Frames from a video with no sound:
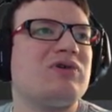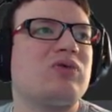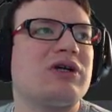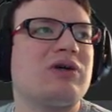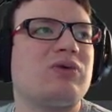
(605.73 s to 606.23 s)

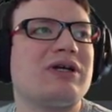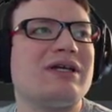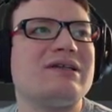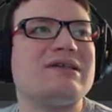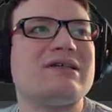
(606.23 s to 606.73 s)
We're going to work
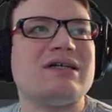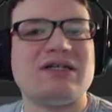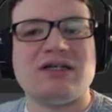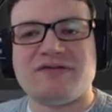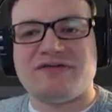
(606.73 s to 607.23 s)

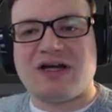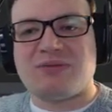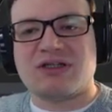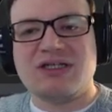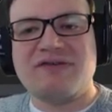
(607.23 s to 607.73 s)
inside of, I
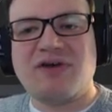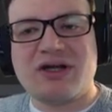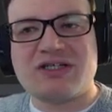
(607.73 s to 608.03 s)
believe our